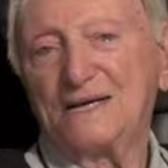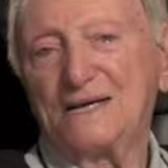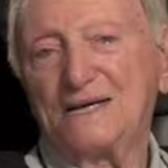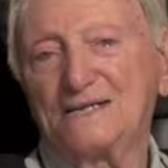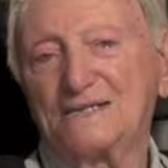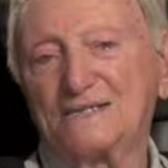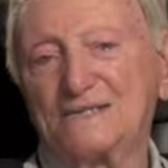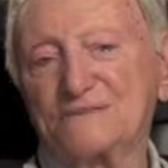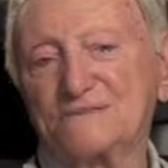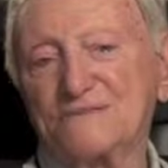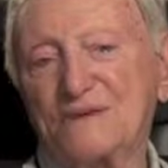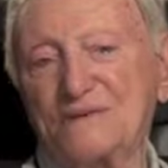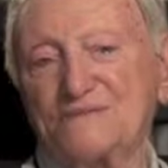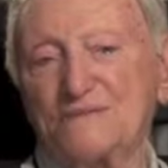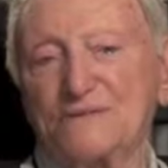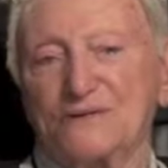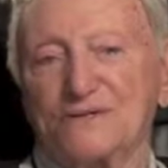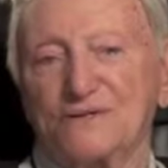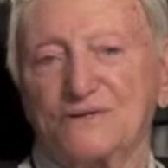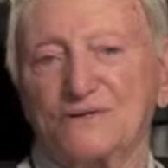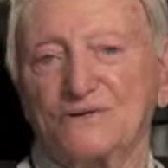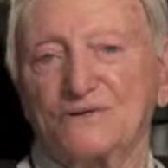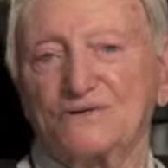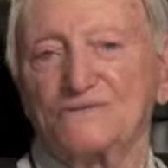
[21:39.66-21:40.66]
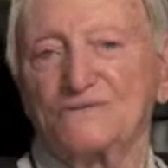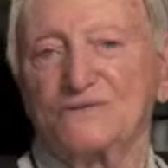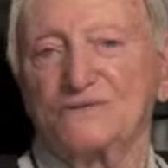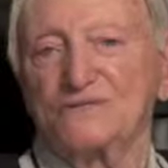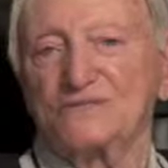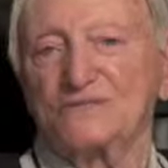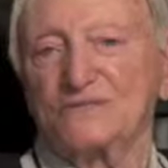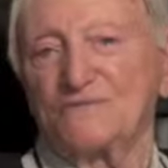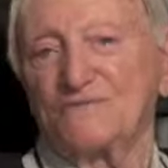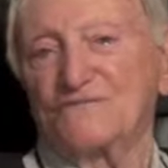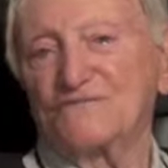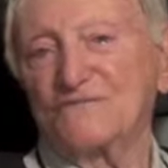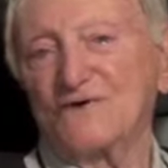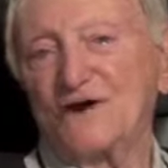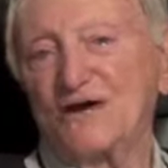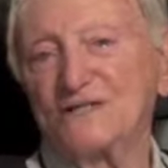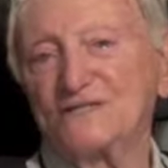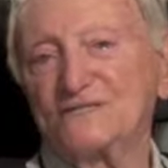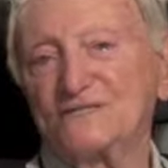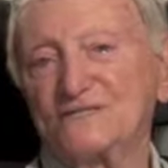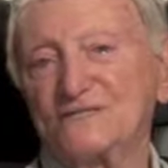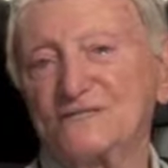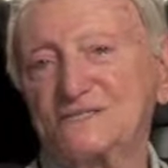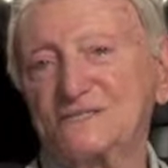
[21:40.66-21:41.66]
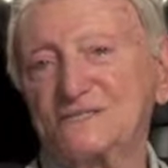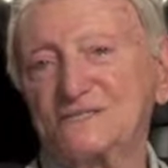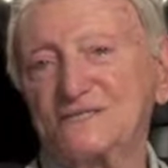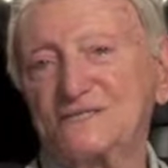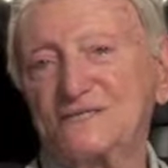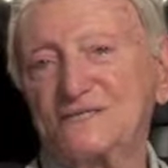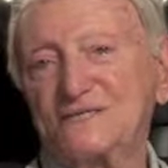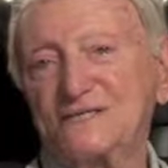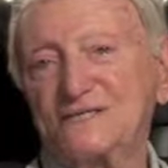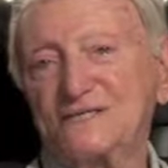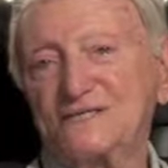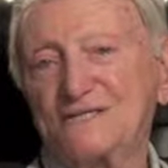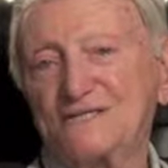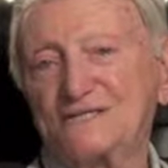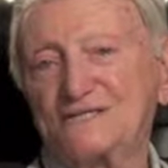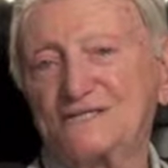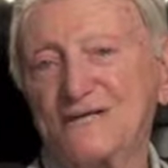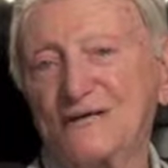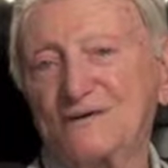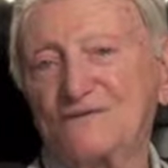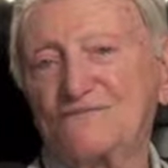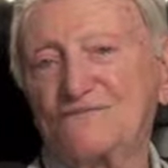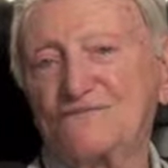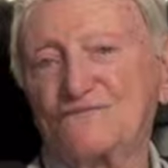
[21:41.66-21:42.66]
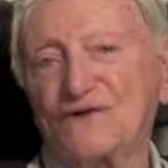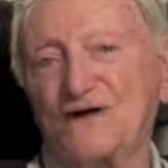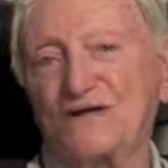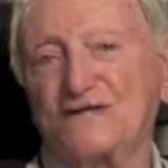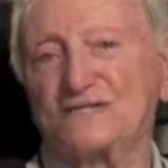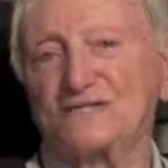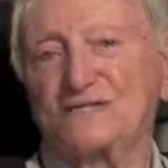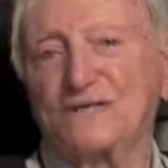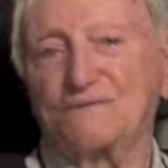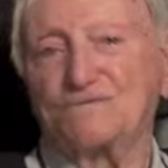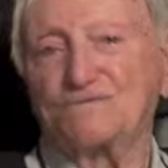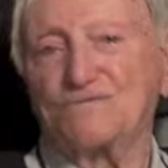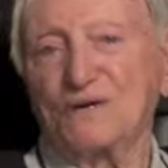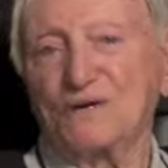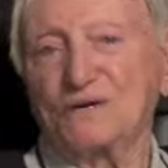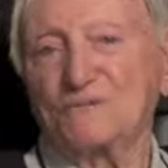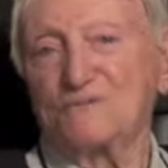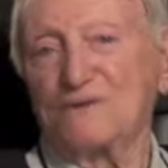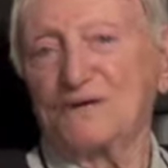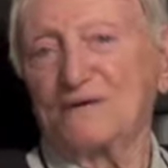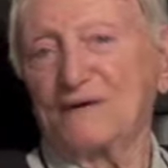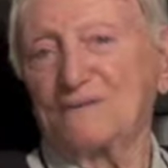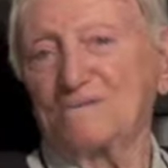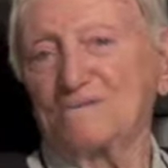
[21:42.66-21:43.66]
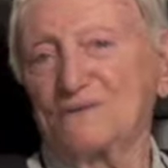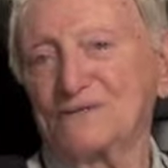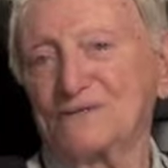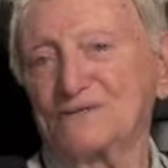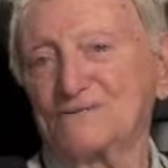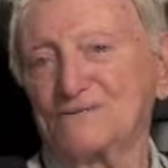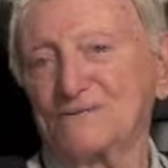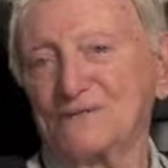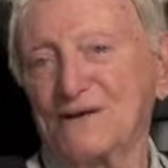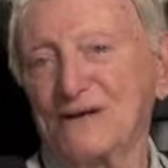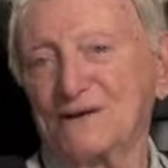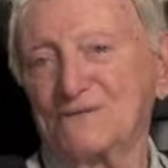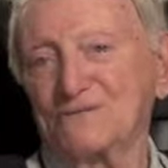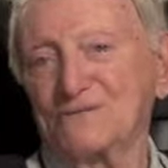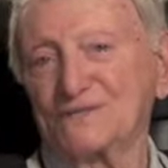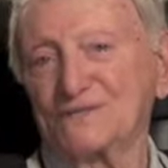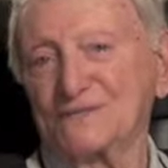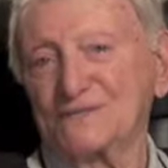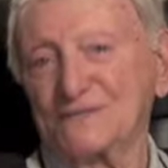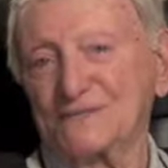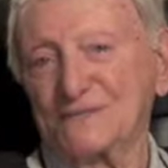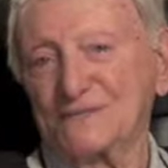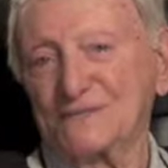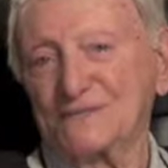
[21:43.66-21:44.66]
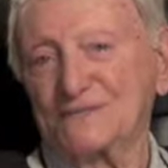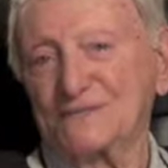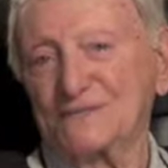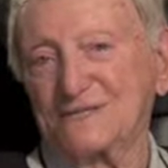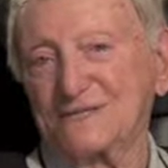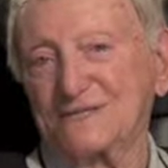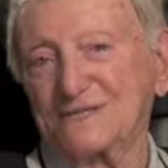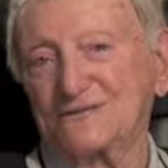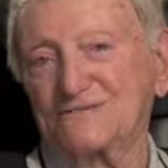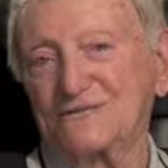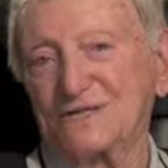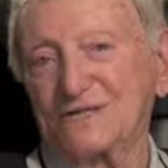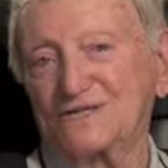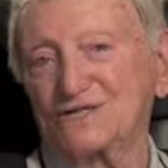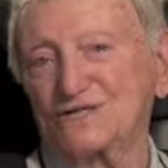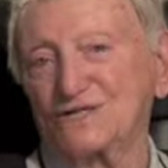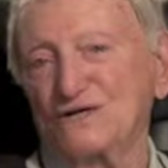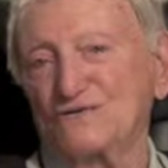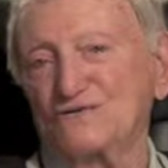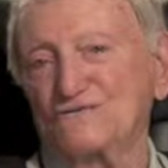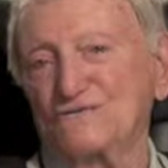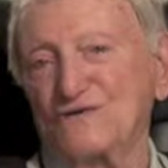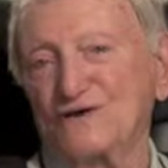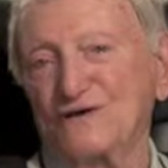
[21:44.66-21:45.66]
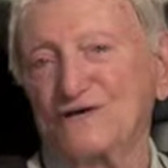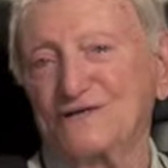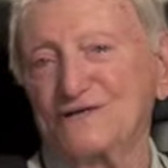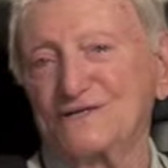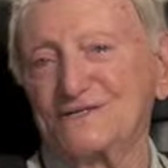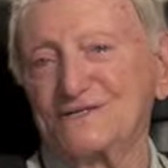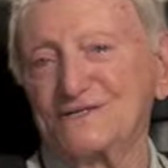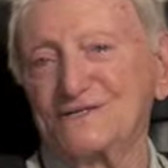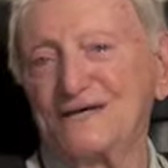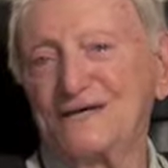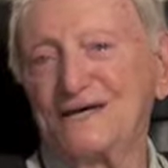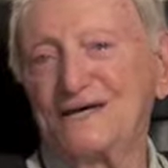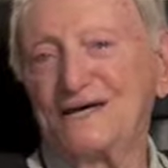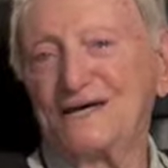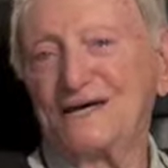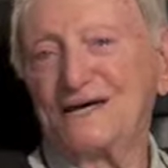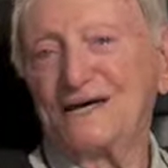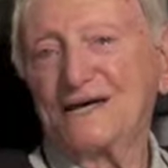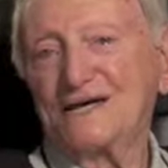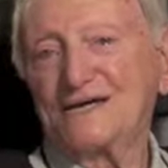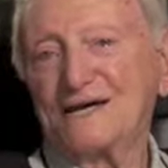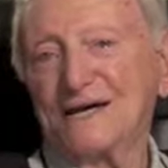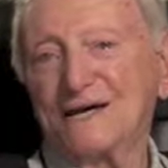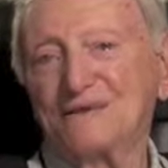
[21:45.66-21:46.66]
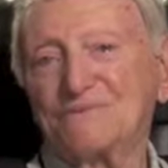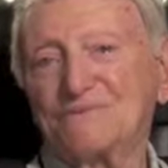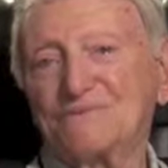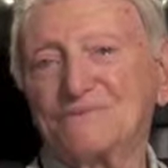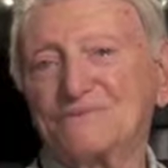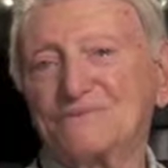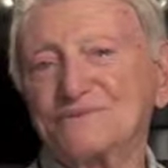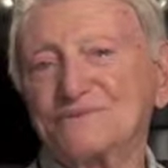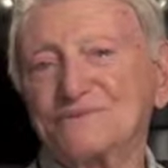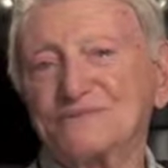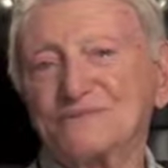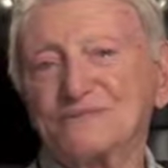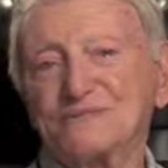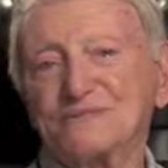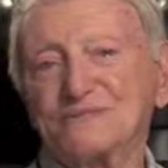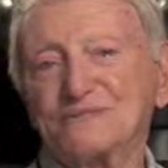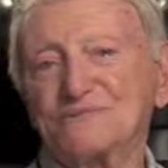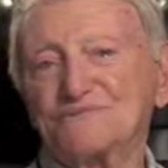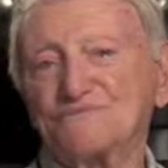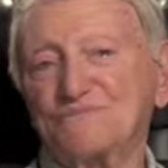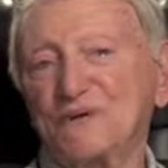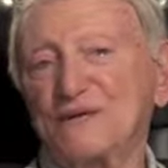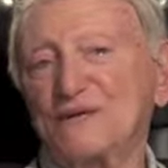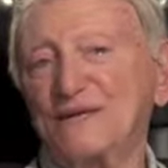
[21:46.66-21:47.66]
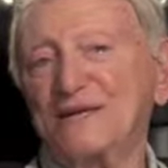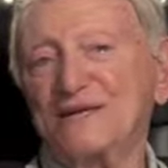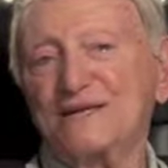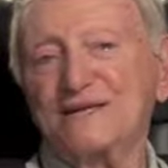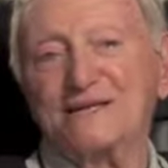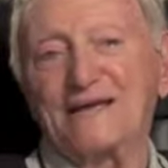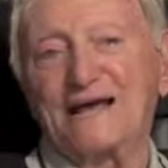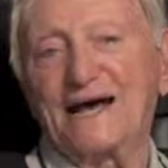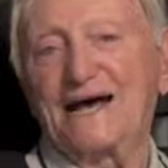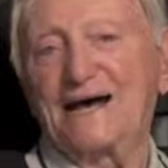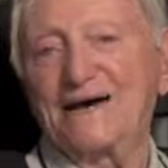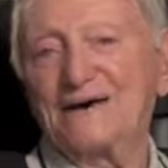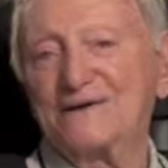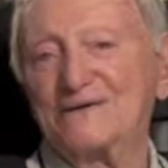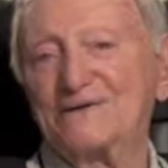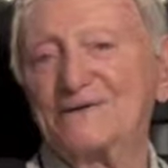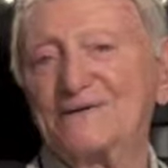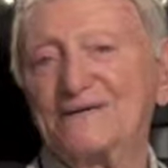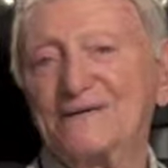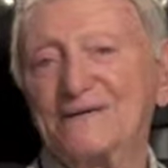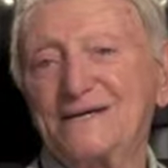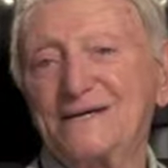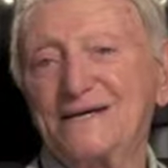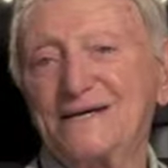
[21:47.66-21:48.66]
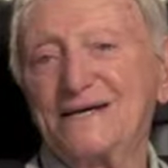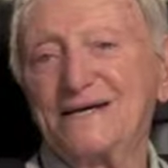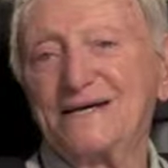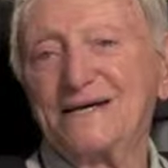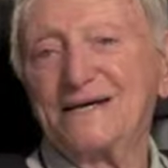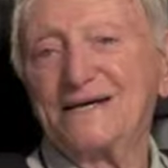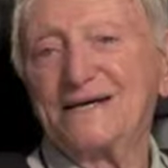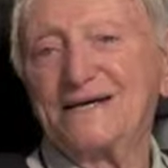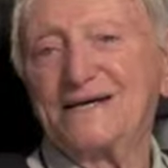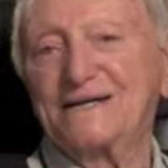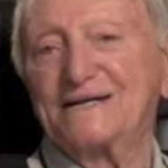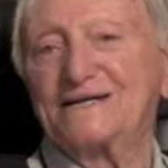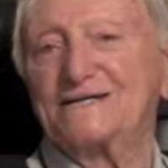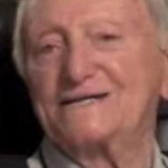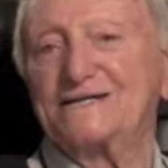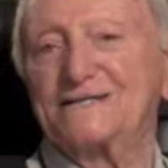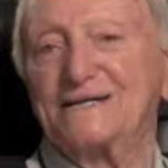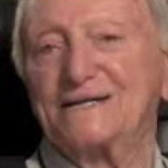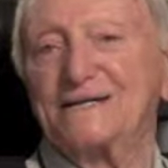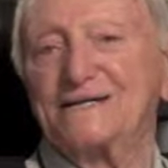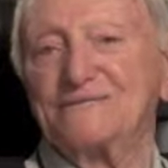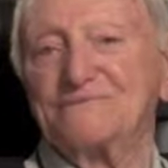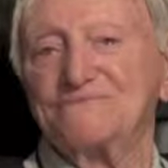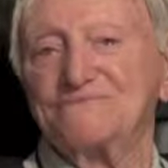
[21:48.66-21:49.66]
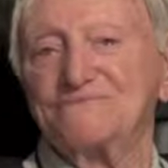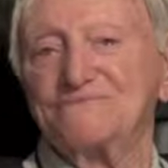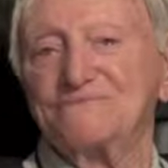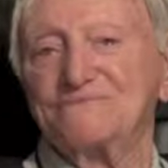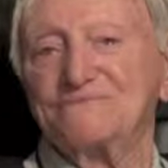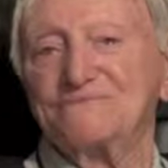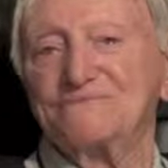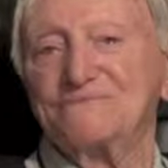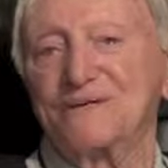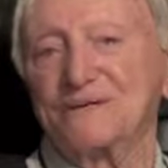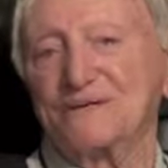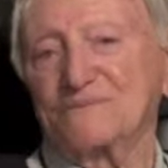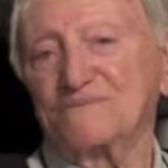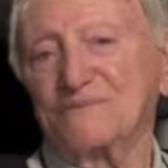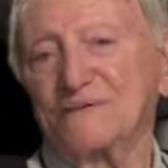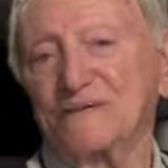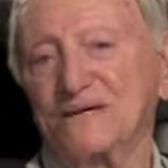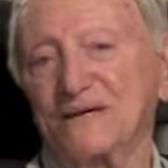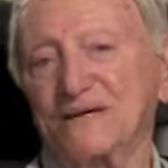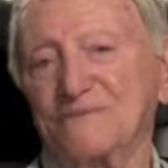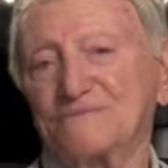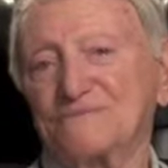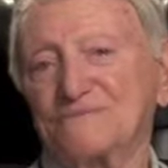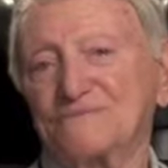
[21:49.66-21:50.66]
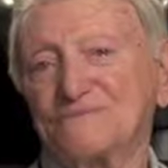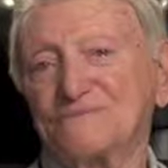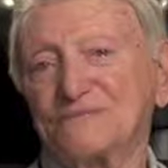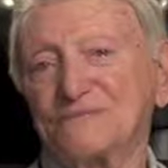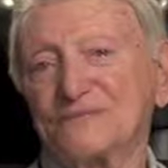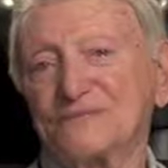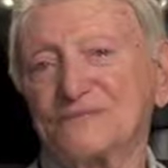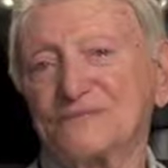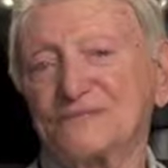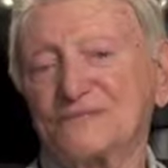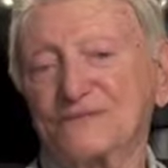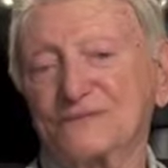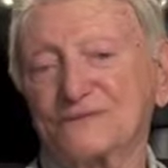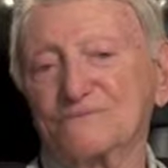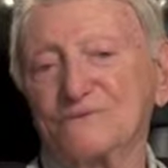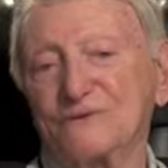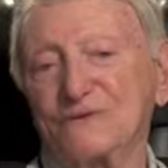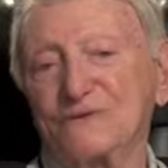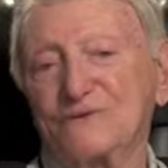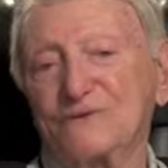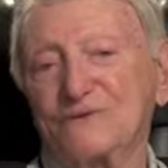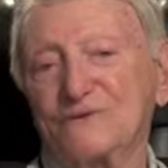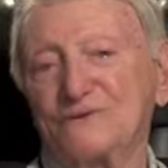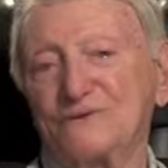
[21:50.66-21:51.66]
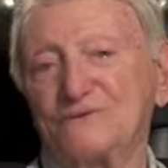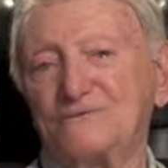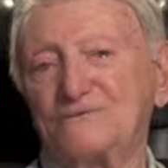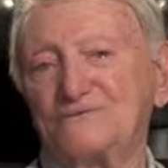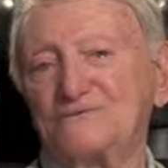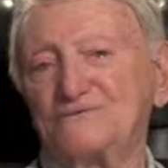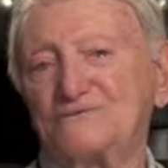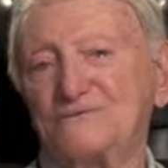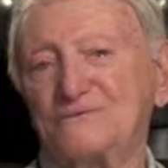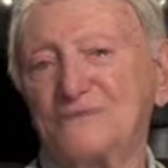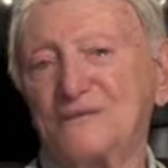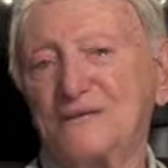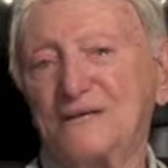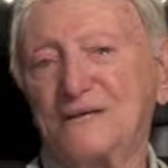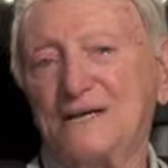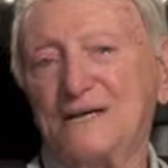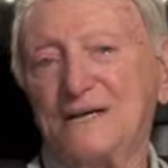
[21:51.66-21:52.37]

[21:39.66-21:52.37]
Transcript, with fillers: And my mother with some friends, the same friends that picked me up at, when I was in uh, Rentschler Field, came speeding down and uh, picked me up, took me home.